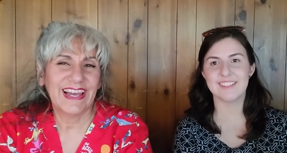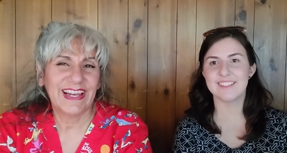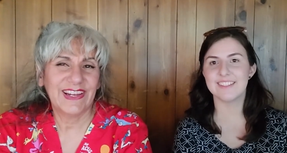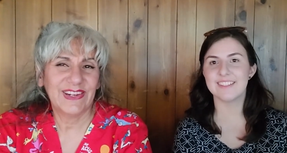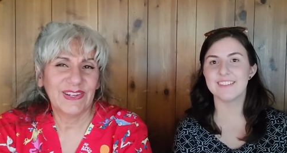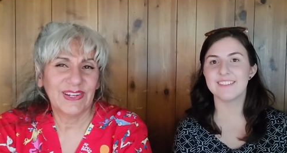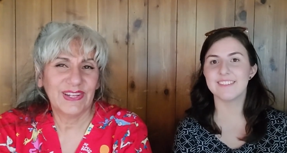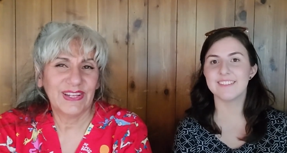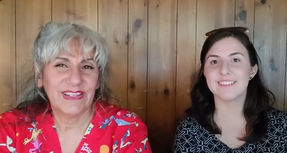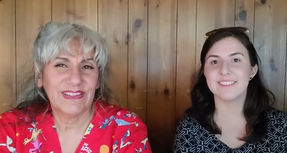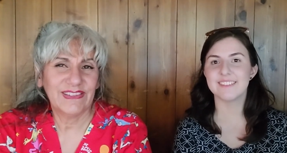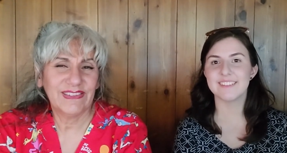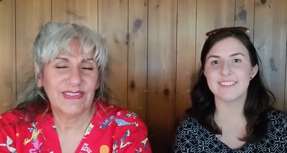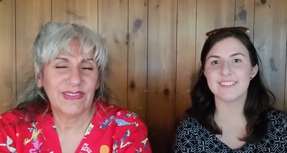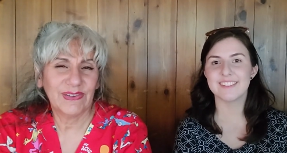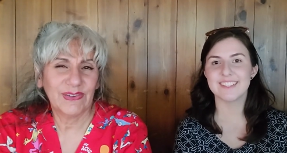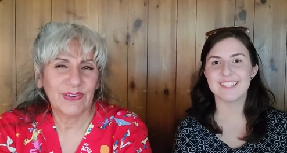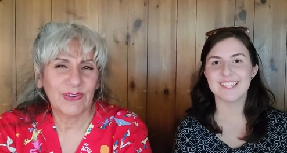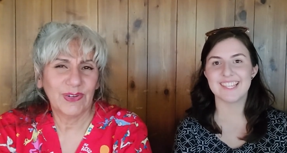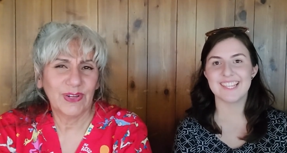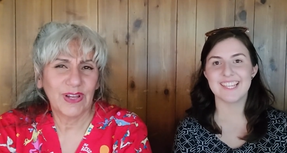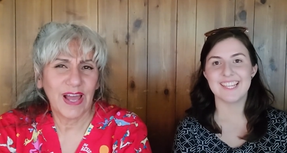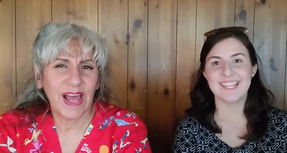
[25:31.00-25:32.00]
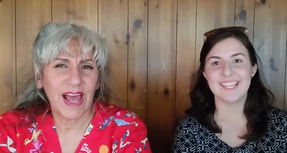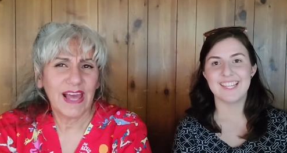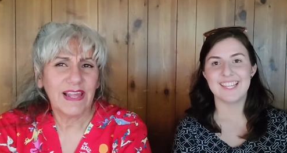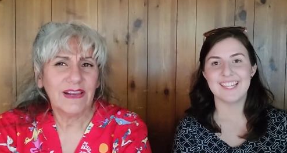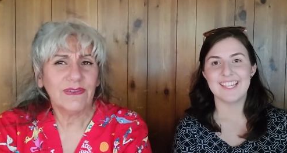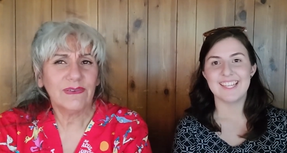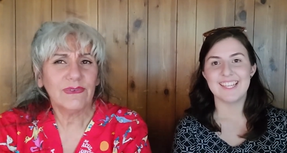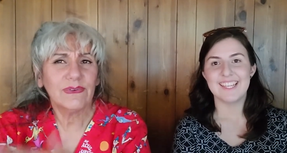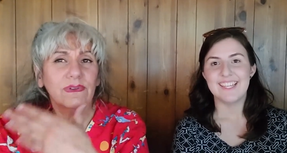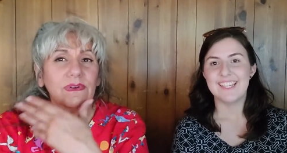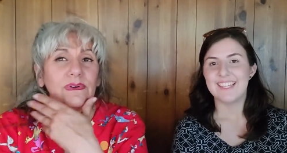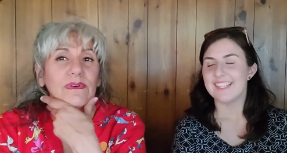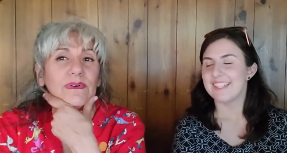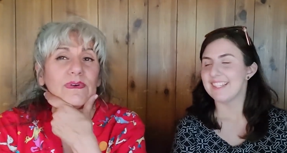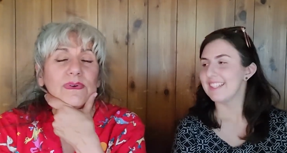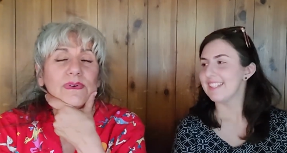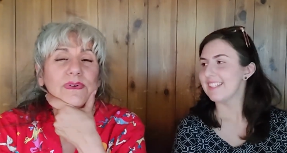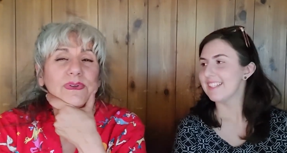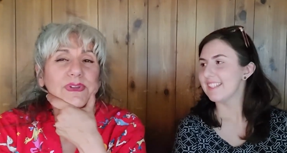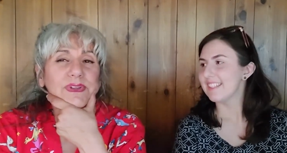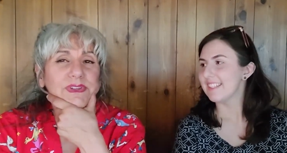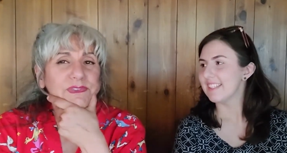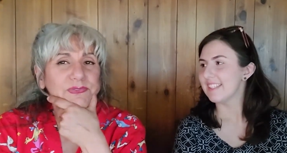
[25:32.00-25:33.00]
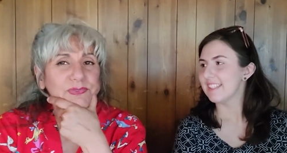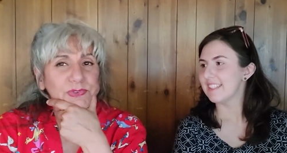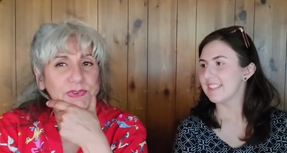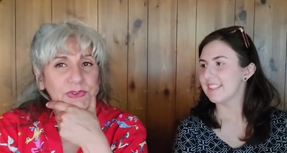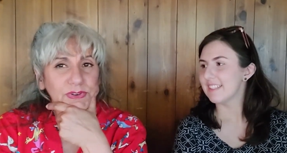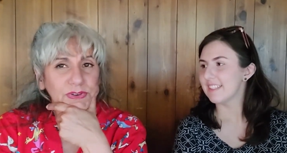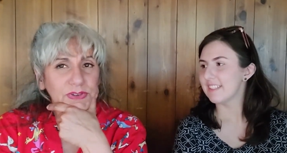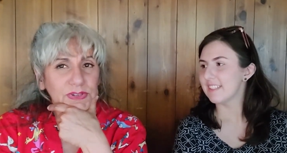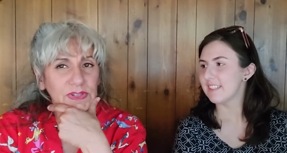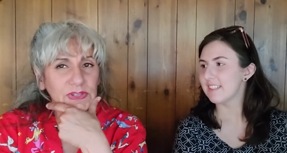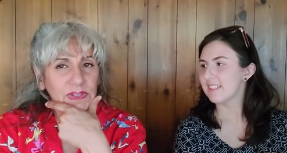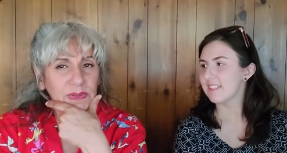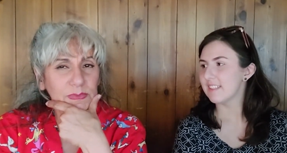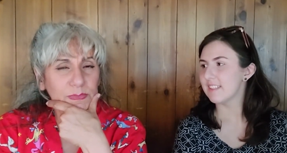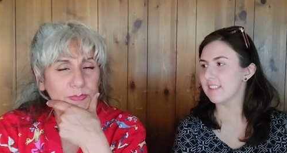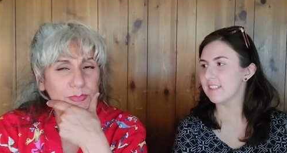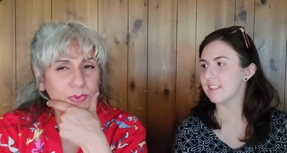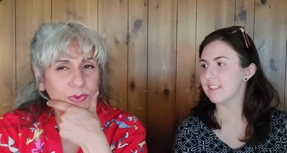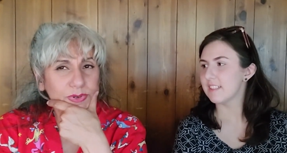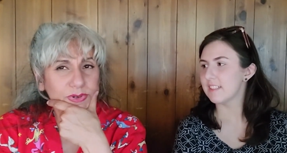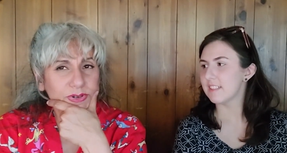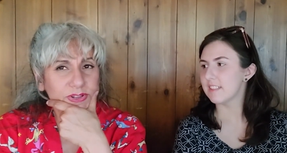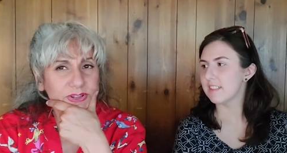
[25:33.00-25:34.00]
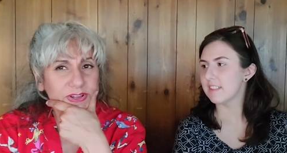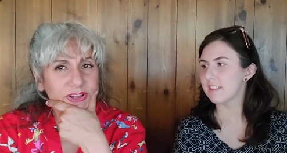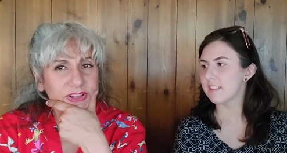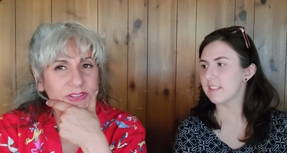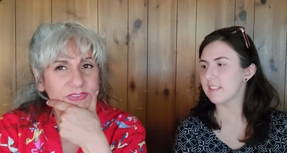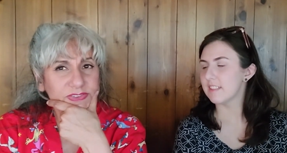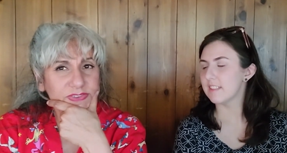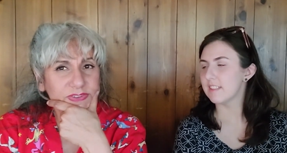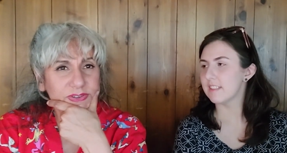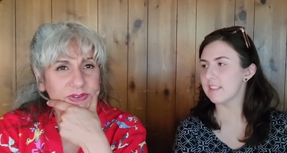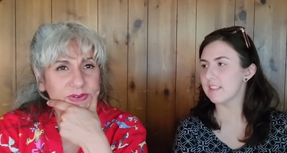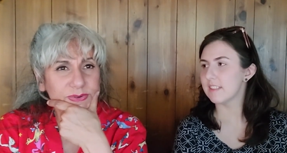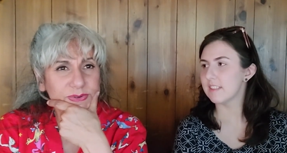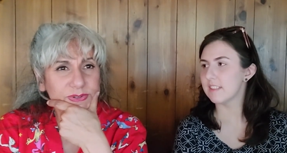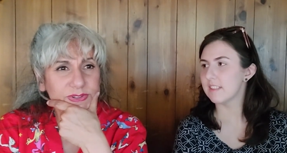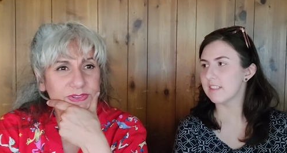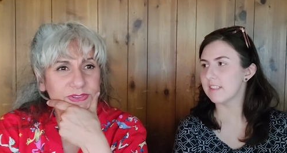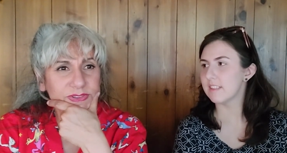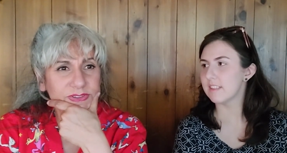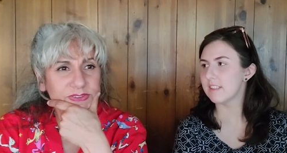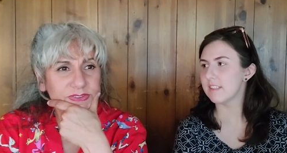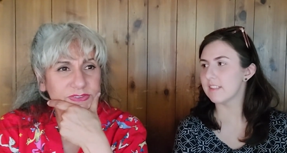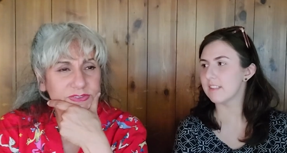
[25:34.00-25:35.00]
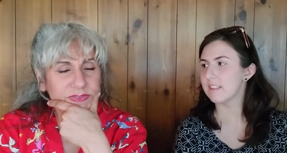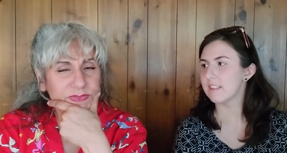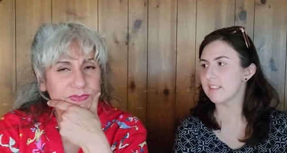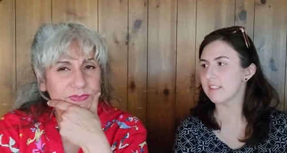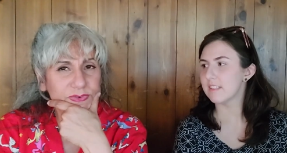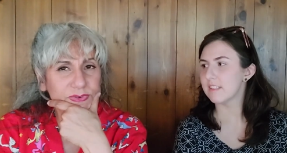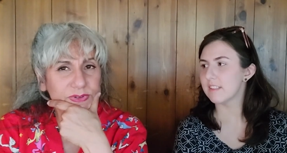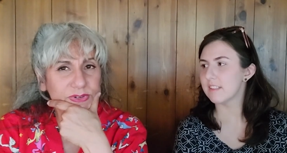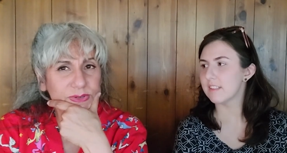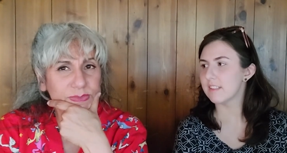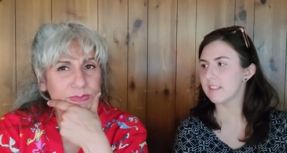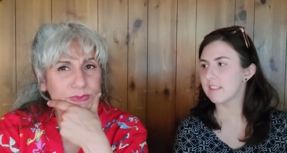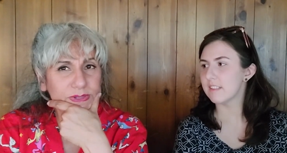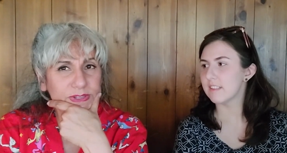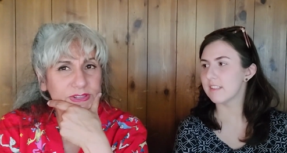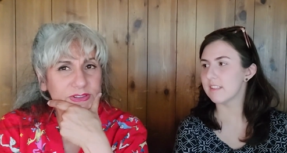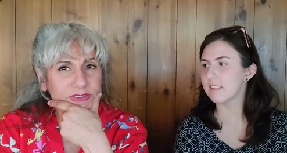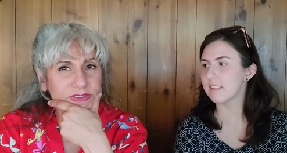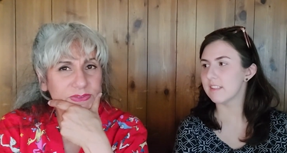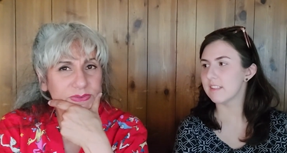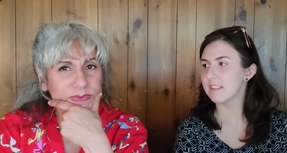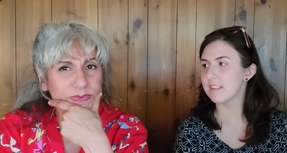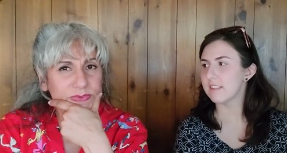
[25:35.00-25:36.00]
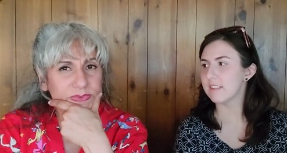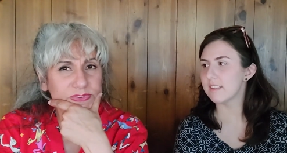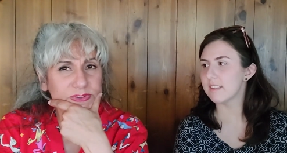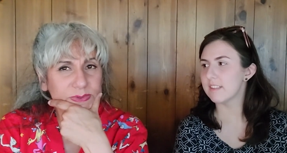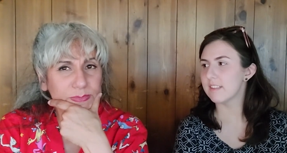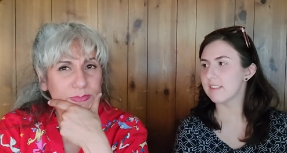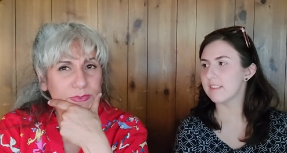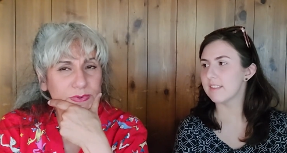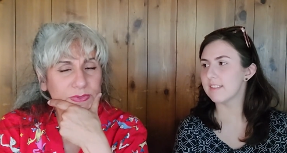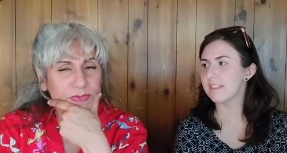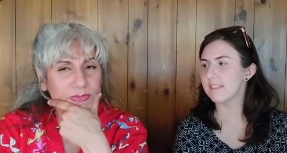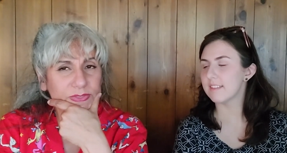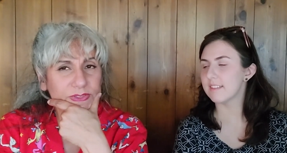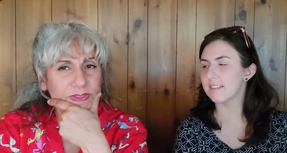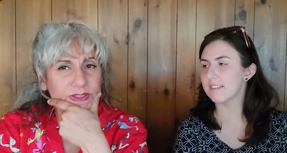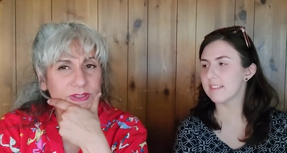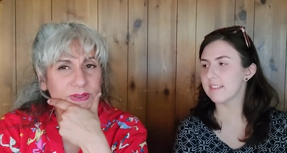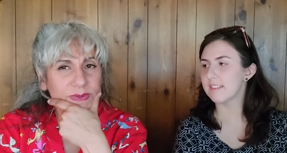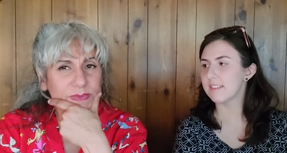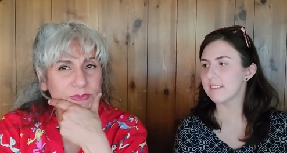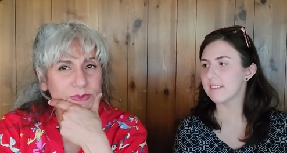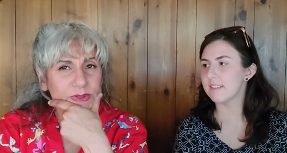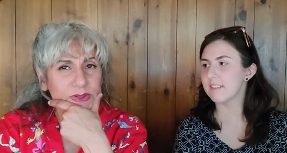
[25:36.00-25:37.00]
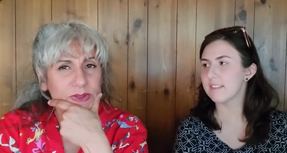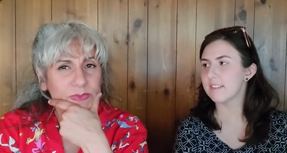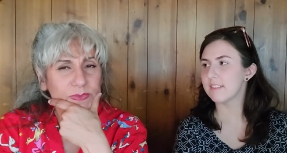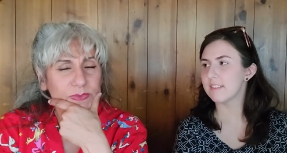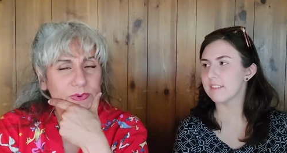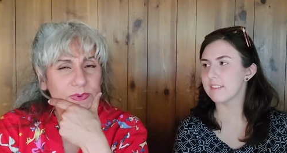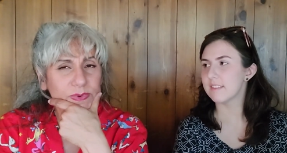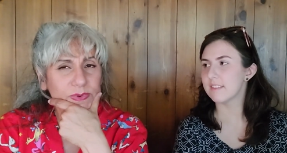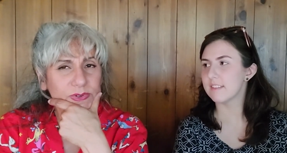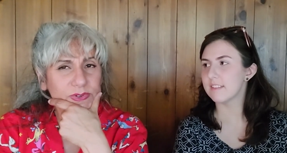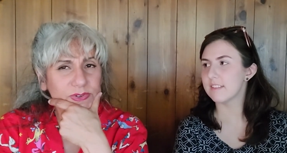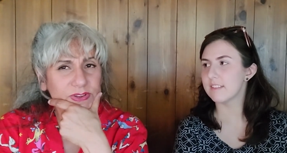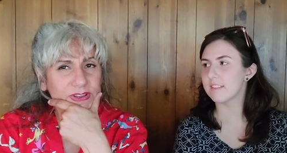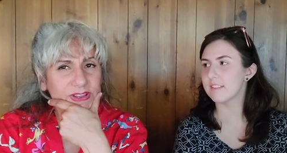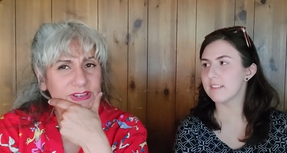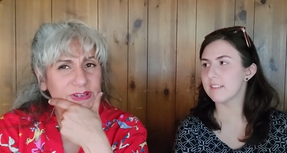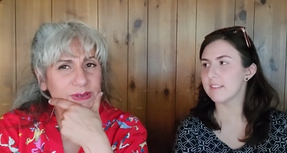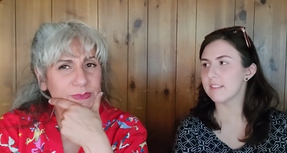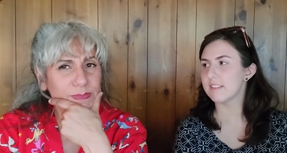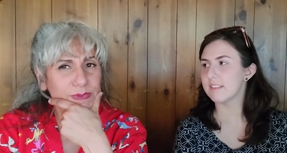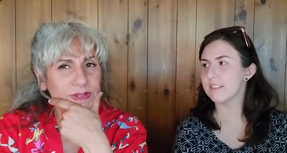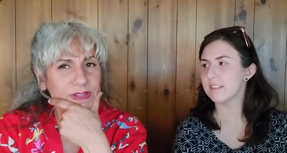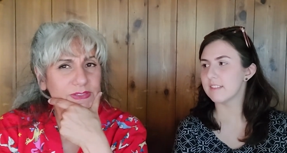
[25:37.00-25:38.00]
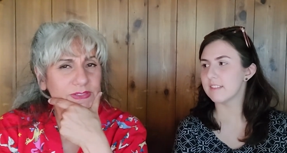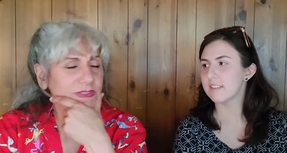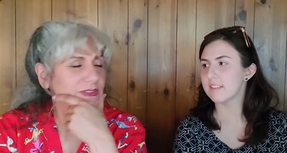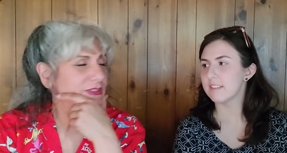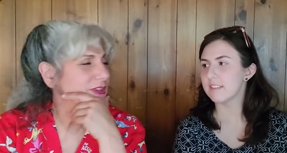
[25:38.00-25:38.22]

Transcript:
Speaker 1: right, so I don't know if we're going to put Costco in this if we're going to make its own separate thing. We were trying to make the